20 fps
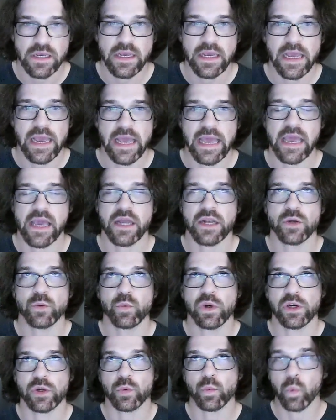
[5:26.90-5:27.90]
and
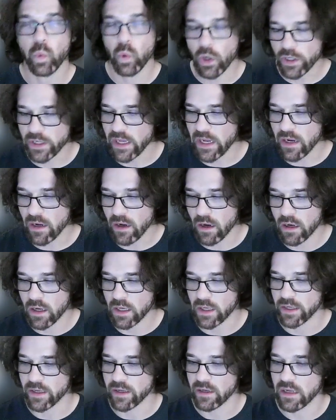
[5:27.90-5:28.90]
we're working
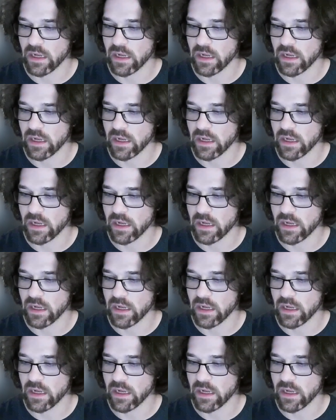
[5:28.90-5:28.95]
on